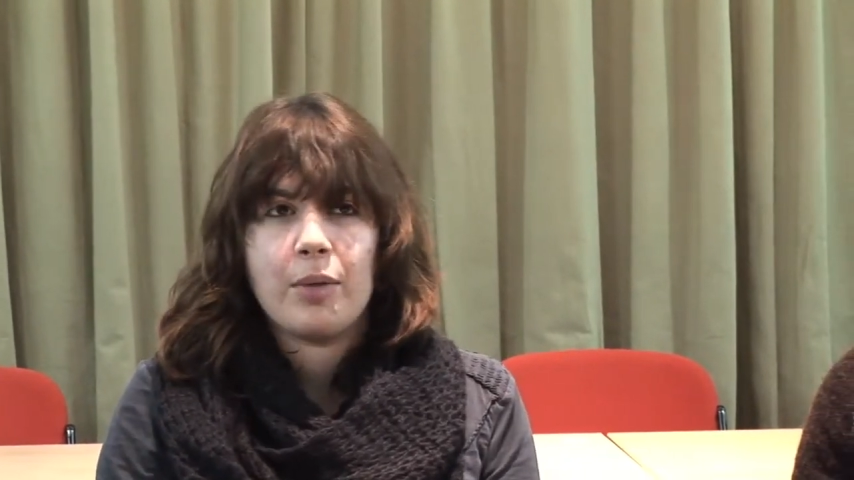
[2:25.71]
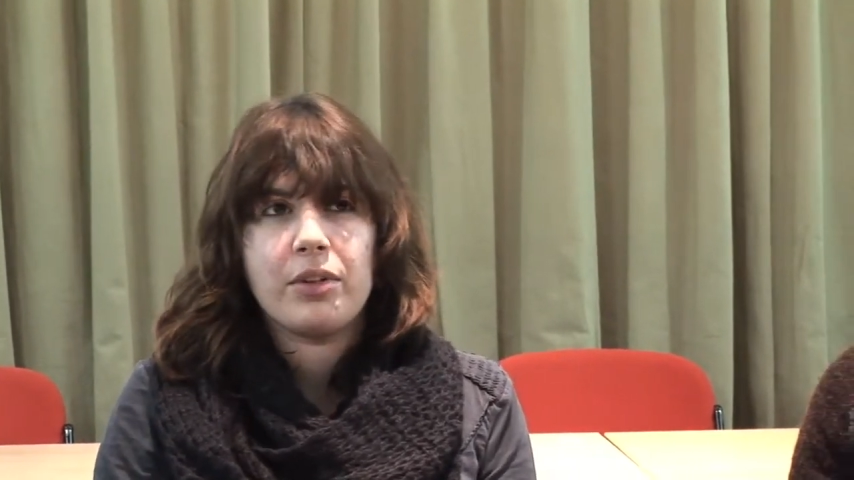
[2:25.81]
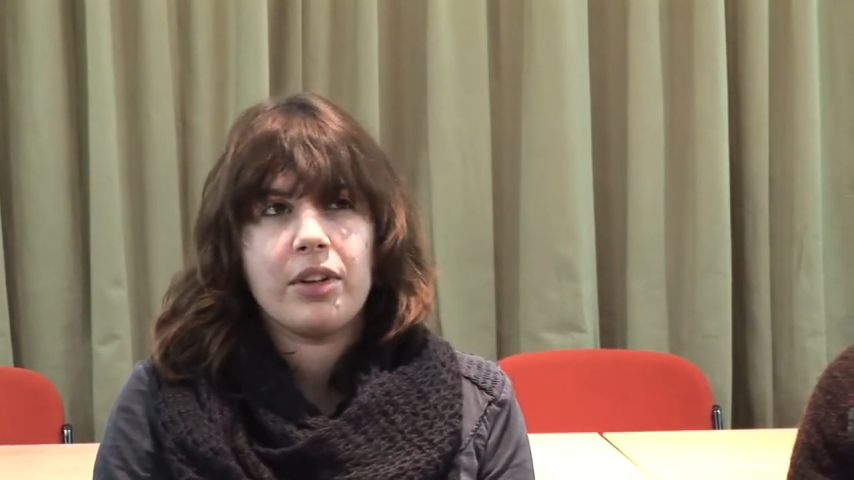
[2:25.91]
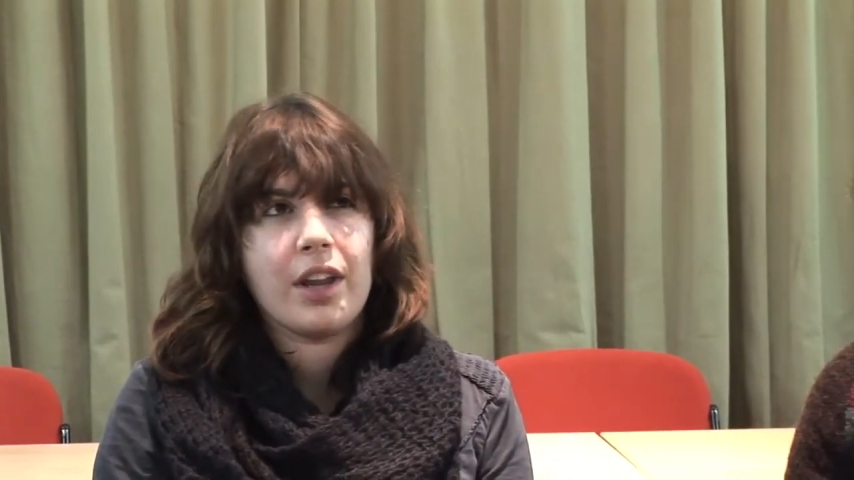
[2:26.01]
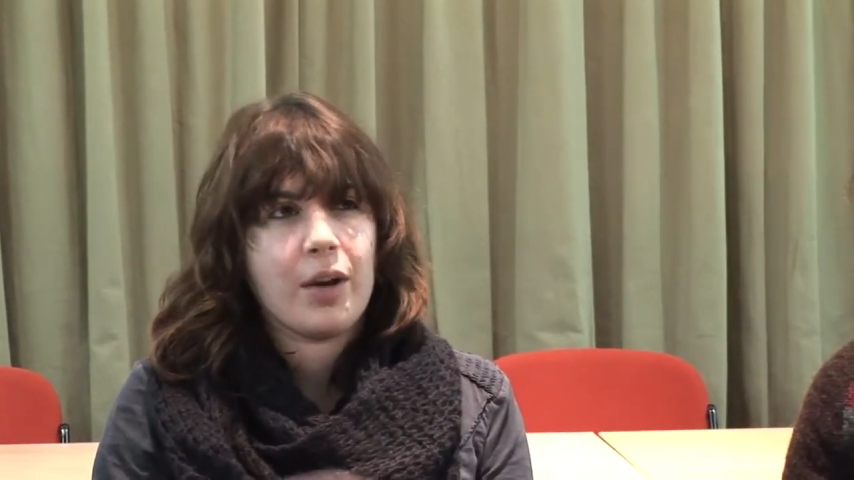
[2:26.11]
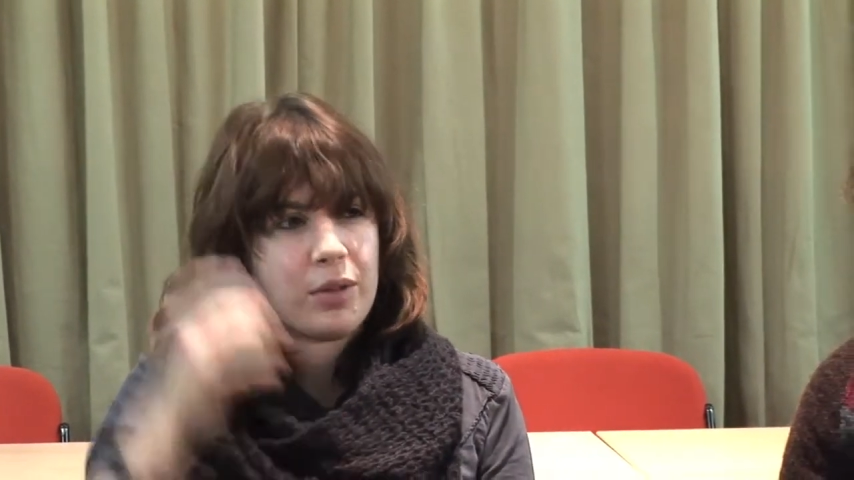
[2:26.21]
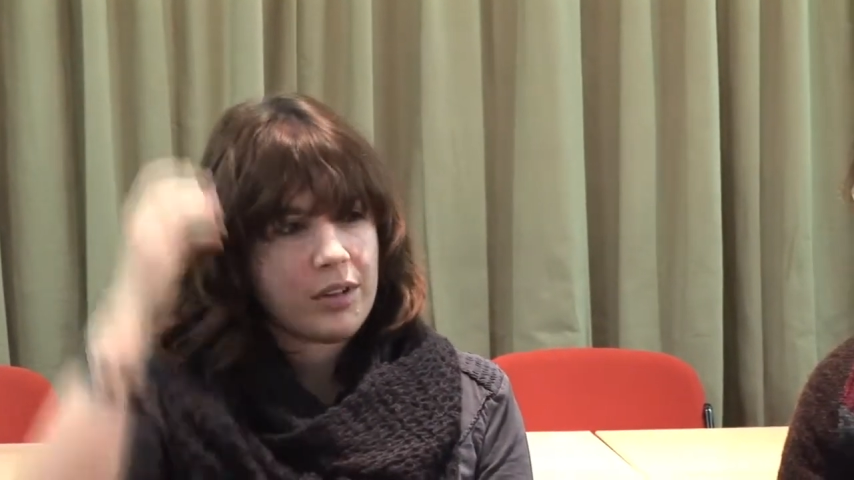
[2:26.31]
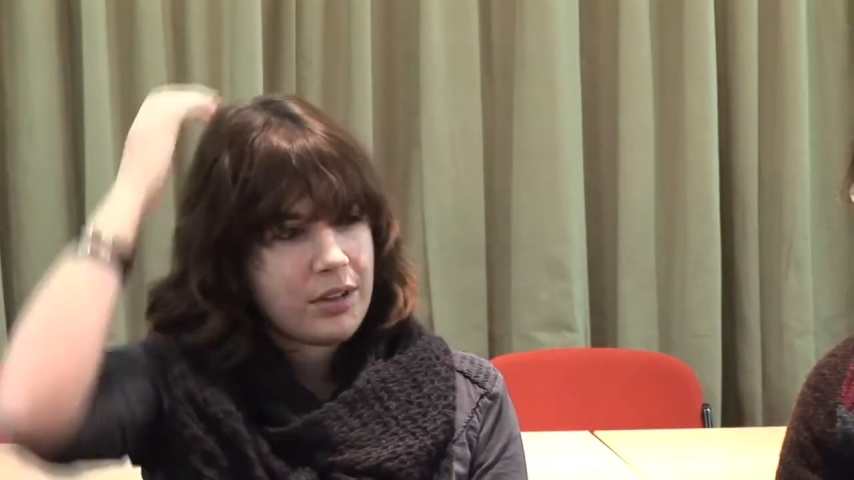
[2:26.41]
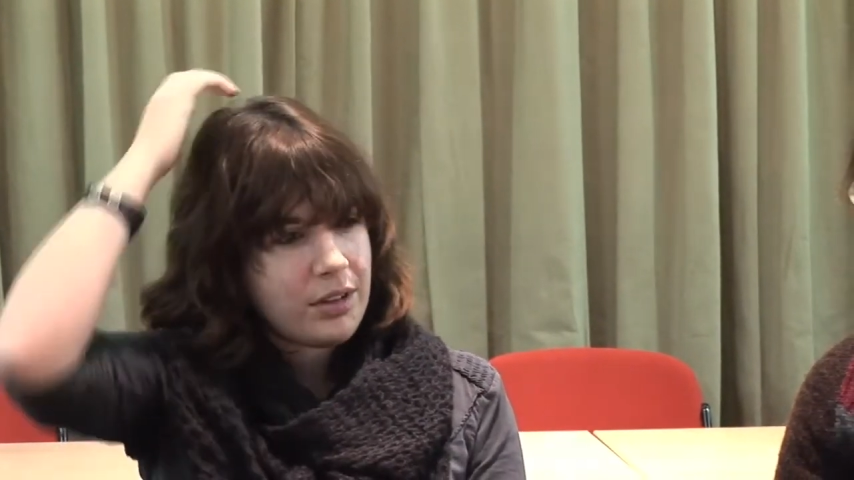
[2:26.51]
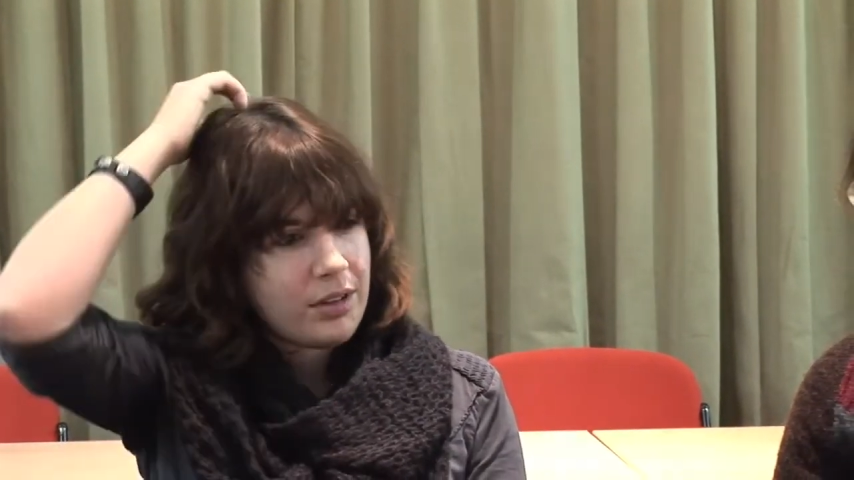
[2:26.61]
So that
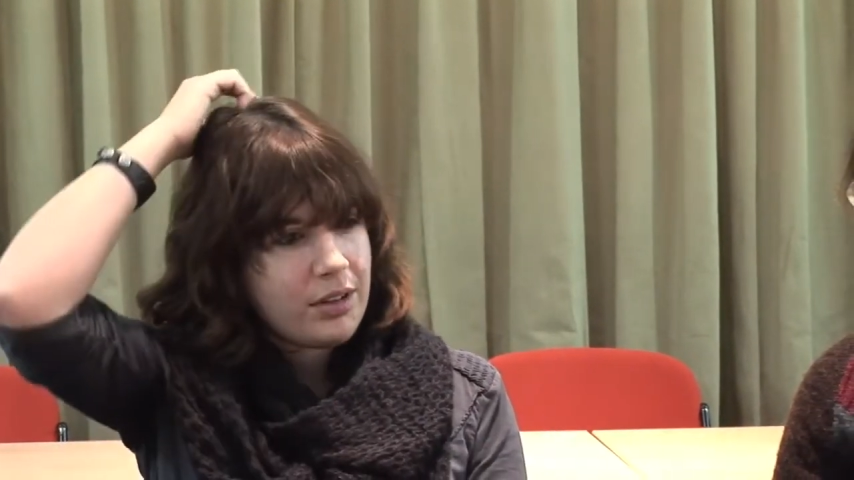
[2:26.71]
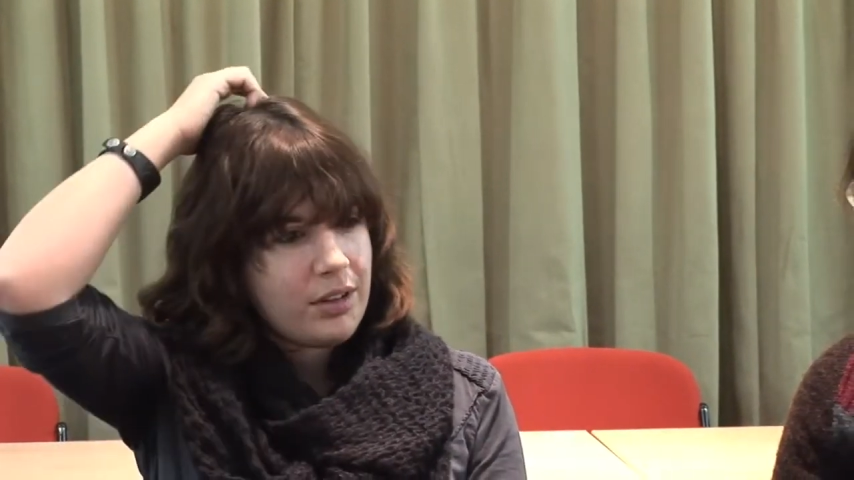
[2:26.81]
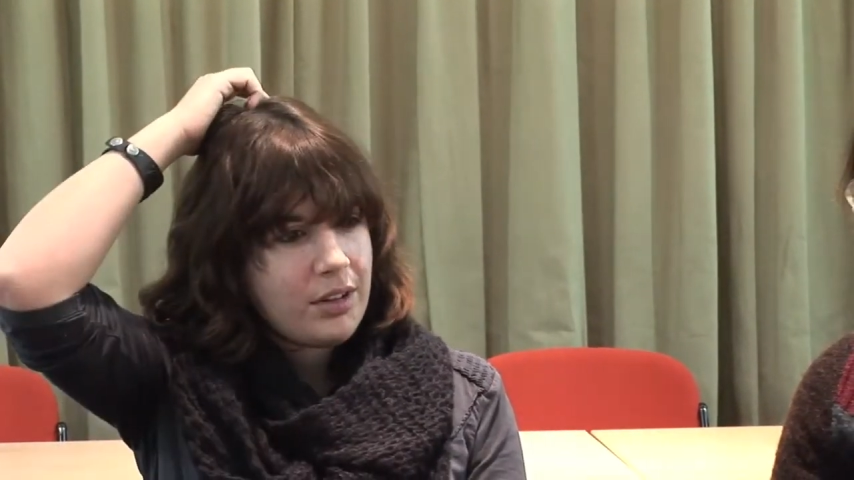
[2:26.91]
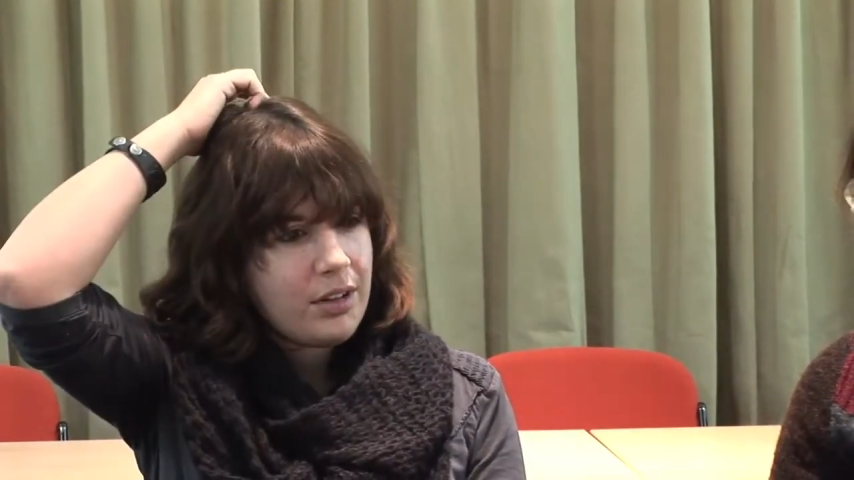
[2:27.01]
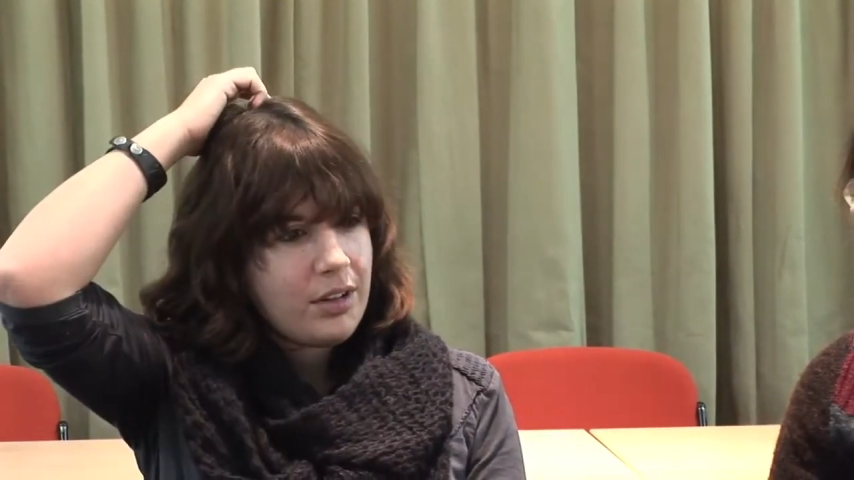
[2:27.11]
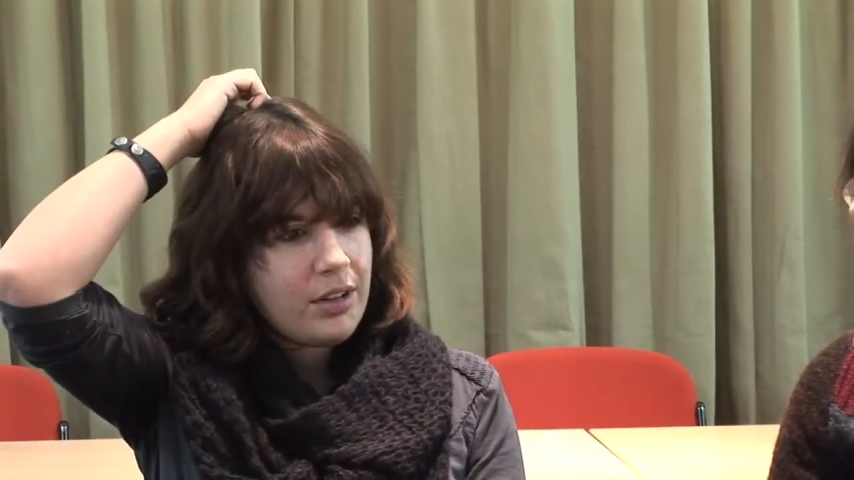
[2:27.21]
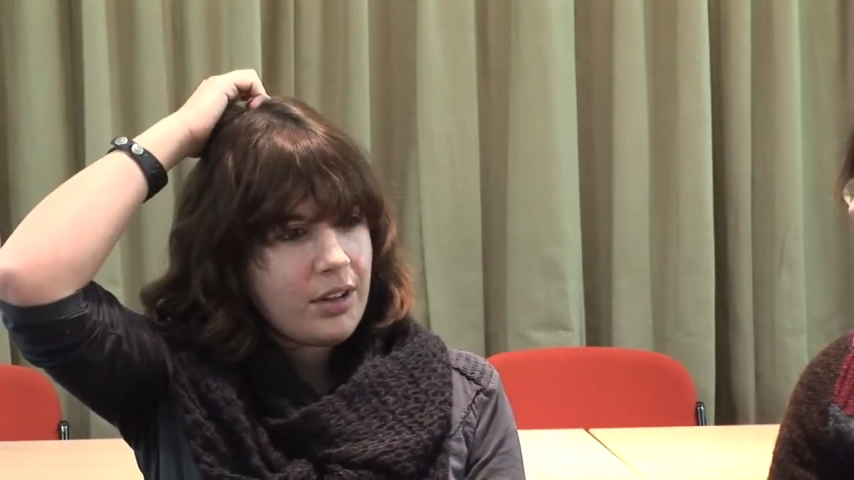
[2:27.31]
was, was mm.